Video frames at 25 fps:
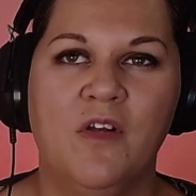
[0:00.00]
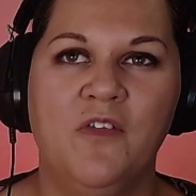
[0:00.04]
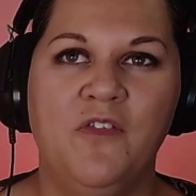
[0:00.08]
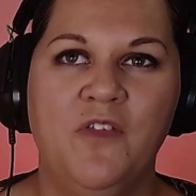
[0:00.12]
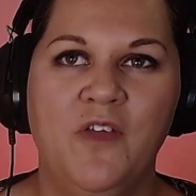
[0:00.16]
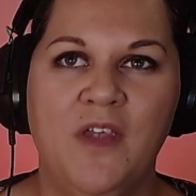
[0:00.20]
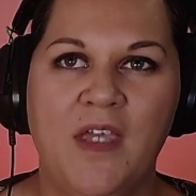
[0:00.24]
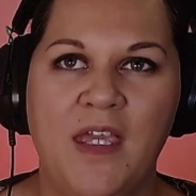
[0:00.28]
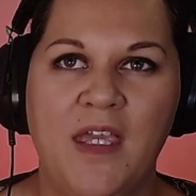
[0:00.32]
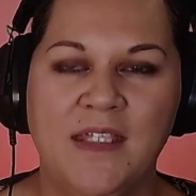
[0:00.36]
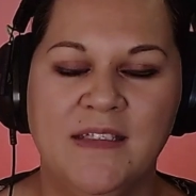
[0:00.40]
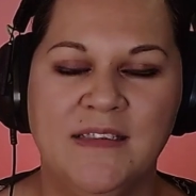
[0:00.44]

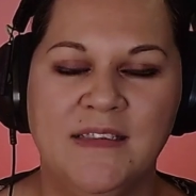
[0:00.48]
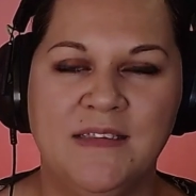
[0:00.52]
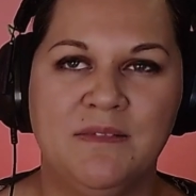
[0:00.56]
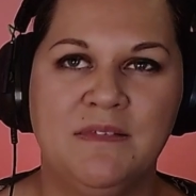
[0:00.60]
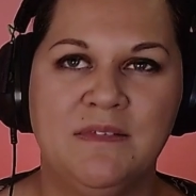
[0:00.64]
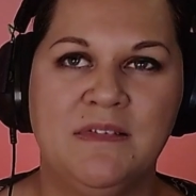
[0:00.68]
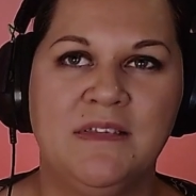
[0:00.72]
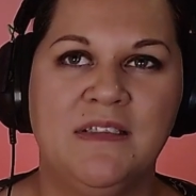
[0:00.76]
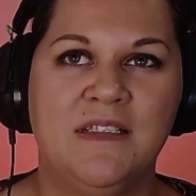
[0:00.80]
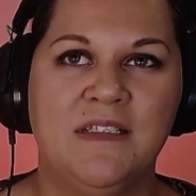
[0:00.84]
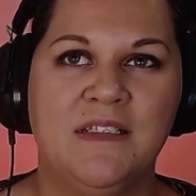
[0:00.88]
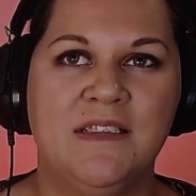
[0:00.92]
you had some
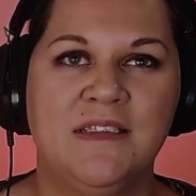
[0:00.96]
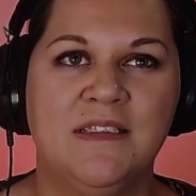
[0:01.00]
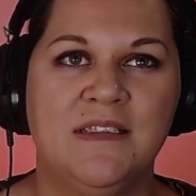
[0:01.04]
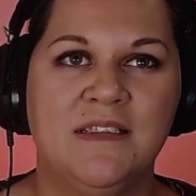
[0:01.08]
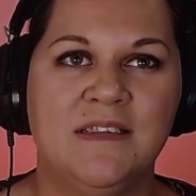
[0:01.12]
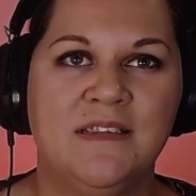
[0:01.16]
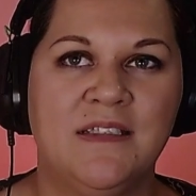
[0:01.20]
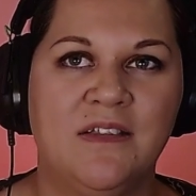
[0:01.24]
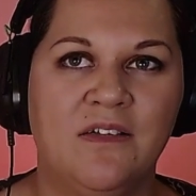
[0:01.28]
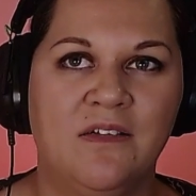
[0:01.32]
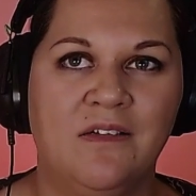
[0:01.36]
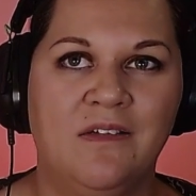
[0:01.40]
citizens
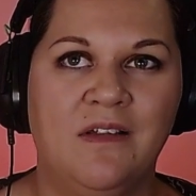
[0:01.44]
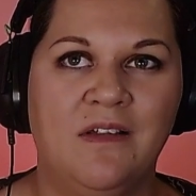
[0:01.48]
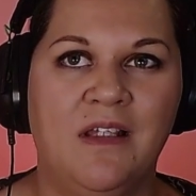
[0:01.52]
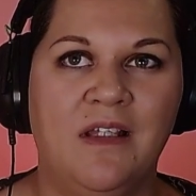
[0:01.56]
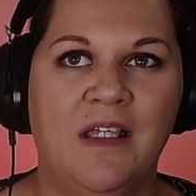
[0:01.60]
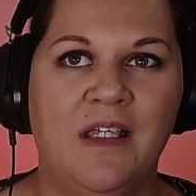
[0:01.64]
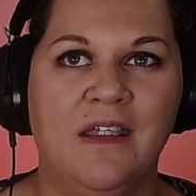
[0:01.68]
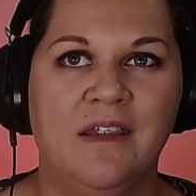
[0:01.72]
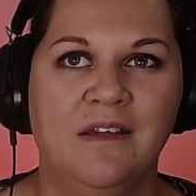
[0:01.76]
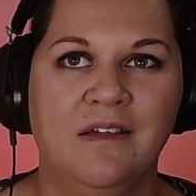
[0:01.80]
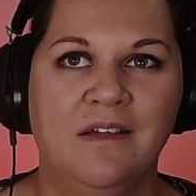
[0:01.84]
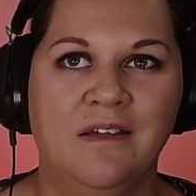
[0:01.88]
that are
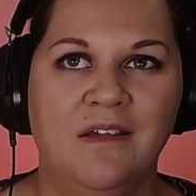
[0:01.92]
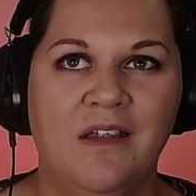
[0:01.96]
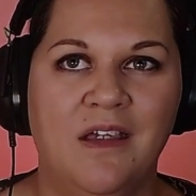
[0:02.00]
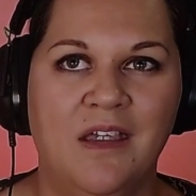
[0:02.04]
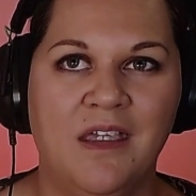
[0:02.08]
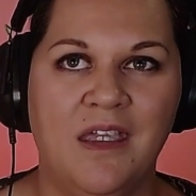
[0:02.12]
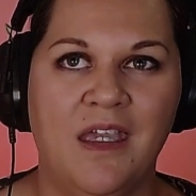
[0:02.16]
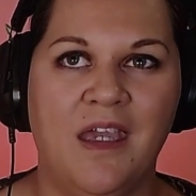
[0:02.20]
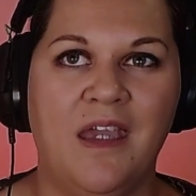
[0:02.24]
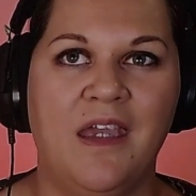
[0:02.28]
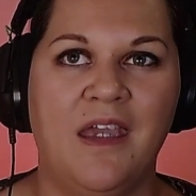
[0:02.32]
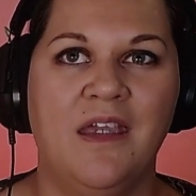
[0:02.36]
like,
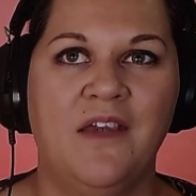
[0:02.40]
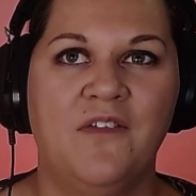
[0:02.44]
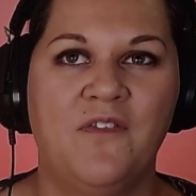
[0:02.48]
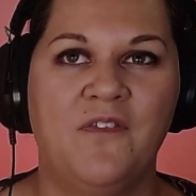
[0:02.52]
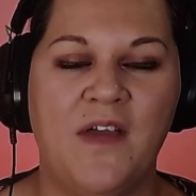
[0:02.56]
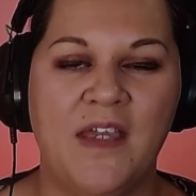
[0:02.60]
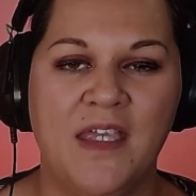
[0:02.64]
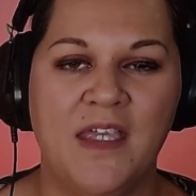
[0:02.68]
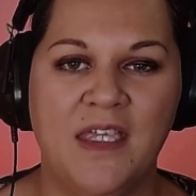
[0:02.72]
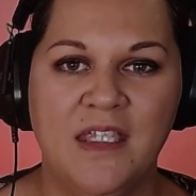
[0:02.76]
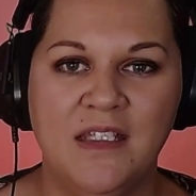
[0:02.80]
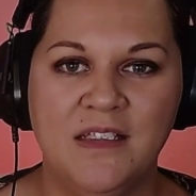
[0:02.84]
okay, if
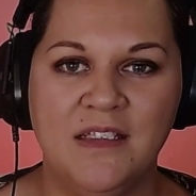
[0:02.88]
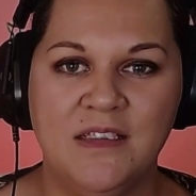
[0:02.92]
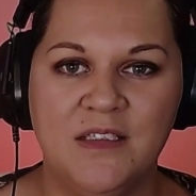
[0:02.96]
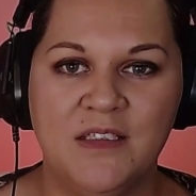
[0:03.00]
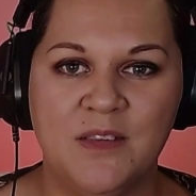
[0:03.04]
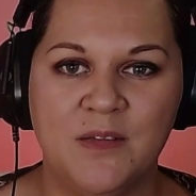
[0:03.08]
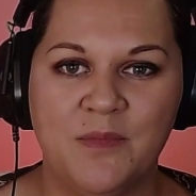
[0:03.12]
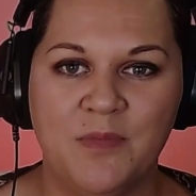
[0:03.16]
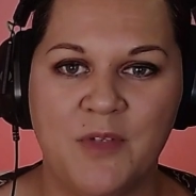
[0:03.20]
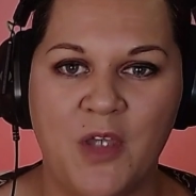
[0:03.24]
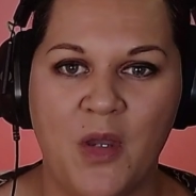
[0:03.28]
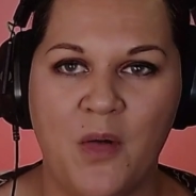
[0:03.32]
I get to
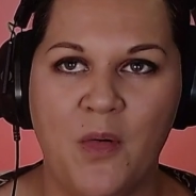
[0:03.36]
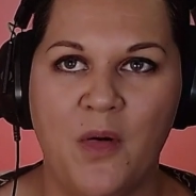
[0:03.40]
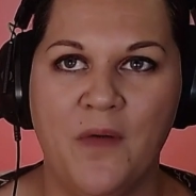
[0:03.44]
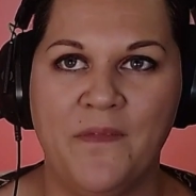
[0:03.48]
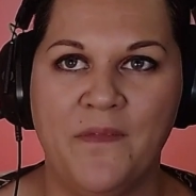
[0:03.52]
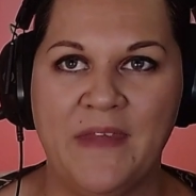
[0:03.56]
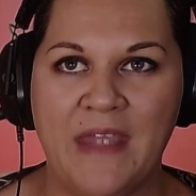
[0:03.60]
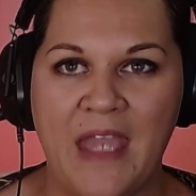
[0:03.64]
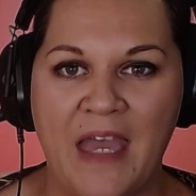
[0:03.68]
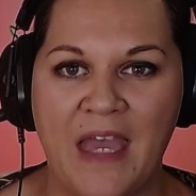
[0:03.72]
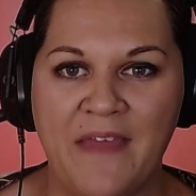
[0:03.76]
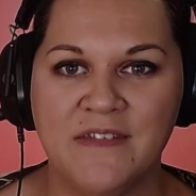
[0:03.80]
go on
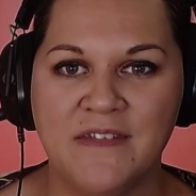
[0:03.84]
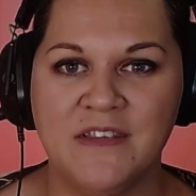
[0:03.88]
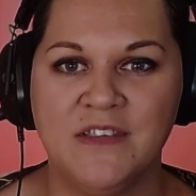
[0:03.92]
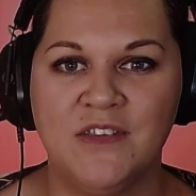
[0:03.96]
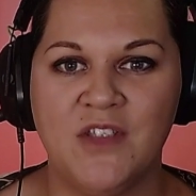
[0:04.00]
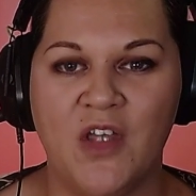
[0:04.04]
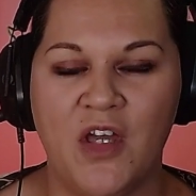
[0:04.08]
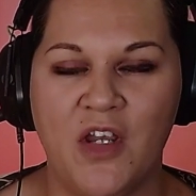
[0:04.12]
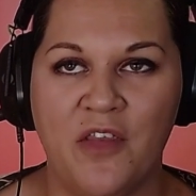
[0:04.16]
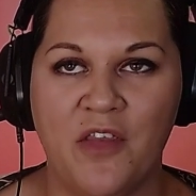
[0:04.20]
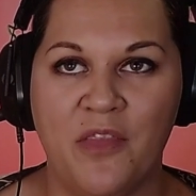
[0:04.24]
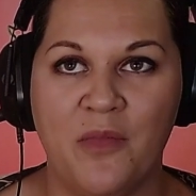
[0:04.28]
the other
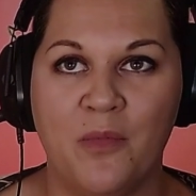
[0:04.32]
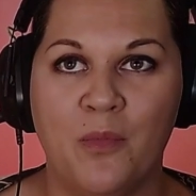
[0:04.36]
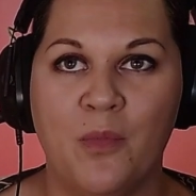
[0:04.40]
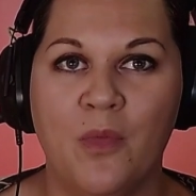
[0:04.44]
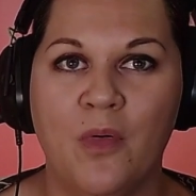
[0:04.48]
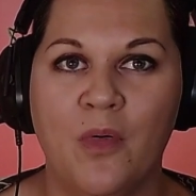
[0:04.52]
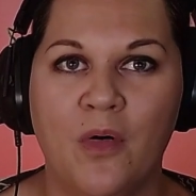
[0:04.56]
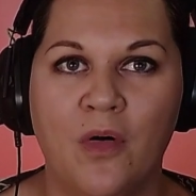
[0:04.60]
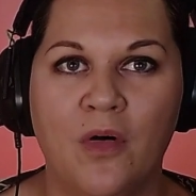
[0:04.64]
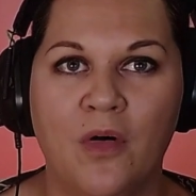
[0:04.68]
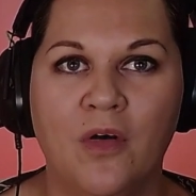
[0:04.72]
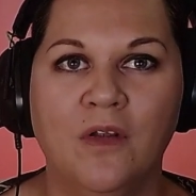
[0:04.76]
side of the
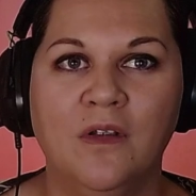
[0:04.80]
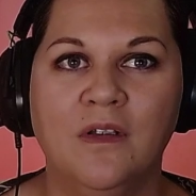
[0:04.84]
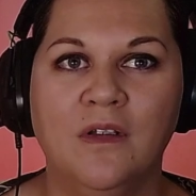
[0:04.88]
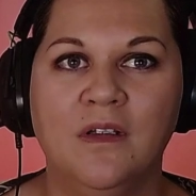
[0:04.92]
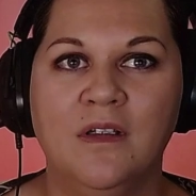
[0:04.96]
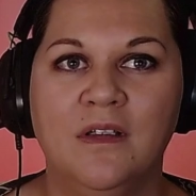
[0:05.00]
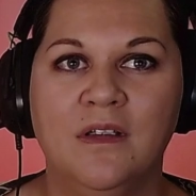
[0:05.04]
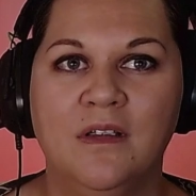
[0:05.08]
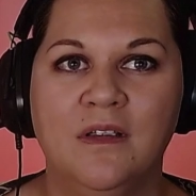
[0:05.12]
wall,